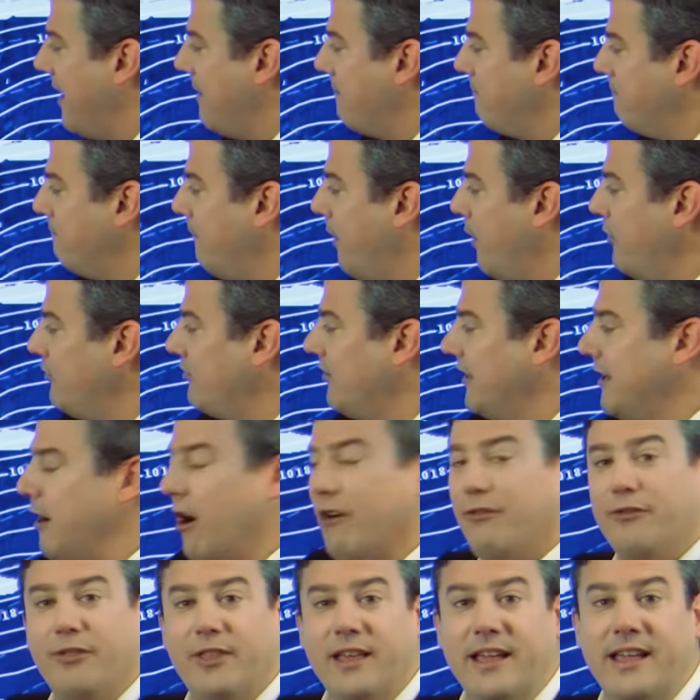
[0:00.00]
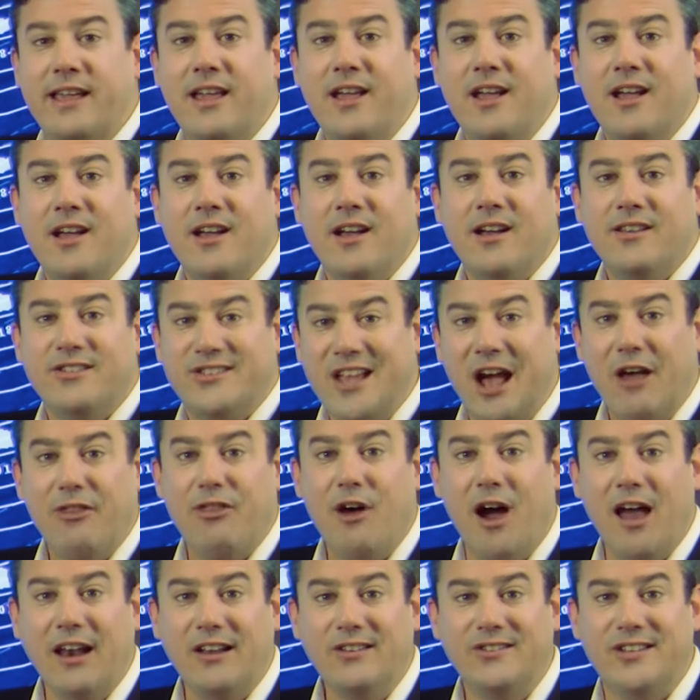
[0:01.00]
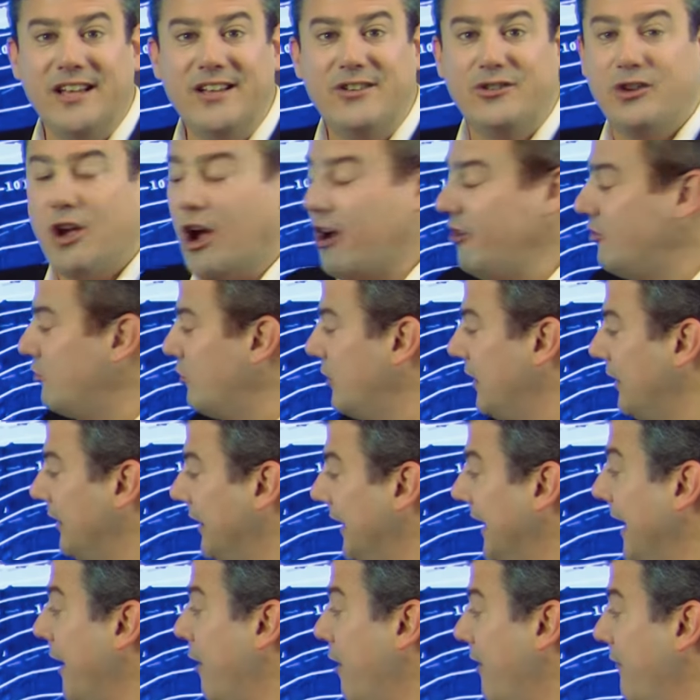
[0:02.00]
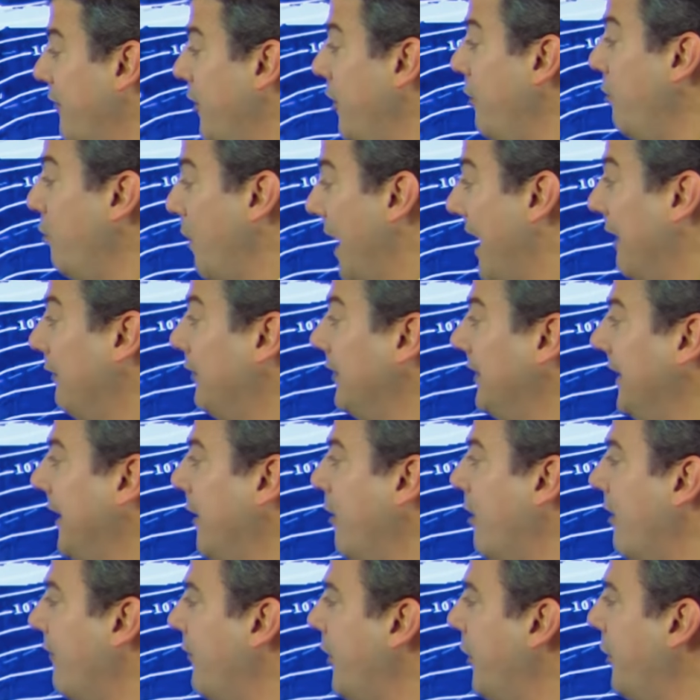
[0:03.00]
mostly off the South Island's east coast, clear of you, well clear of